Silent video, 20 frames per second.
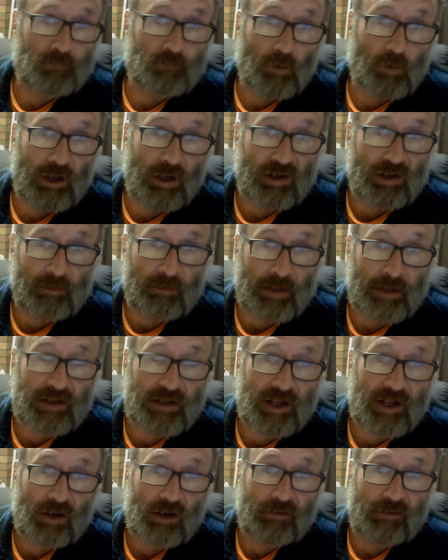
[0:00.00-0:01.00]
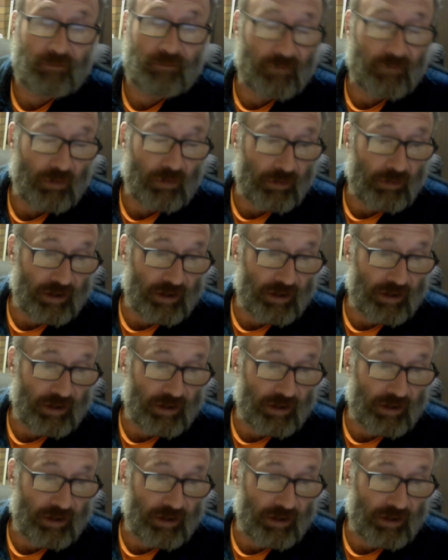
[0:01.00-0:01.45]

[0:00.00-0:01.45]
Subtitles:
We're going to Bendigo for